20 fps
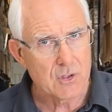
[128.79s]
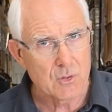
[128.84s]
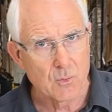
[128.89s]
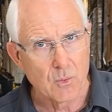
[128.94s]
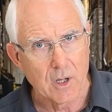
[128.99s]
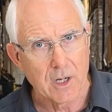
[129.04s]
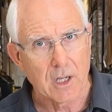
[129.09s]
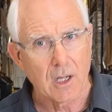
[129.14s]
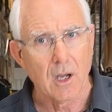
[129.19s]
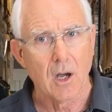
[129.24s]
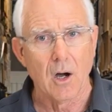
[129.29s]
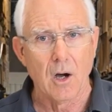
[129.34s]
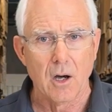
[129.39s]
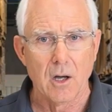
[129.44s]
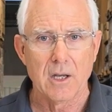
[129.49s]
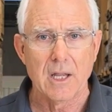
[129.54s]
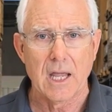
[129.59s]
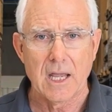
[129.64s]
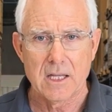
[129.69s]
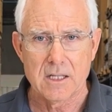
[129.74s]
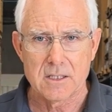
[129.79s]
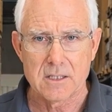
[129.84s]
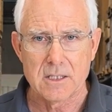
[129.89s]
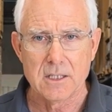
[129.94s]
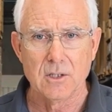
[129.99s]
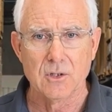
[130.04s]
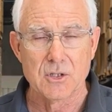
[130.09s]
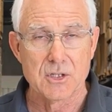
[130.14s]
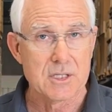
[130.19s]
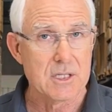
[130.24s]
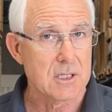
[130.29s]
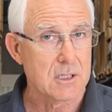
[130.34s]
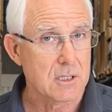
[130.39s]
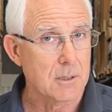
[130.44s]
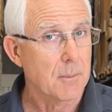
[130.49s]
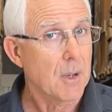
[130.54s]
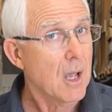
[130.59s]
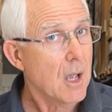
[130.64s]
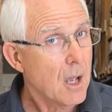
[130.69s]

running on a sealed system.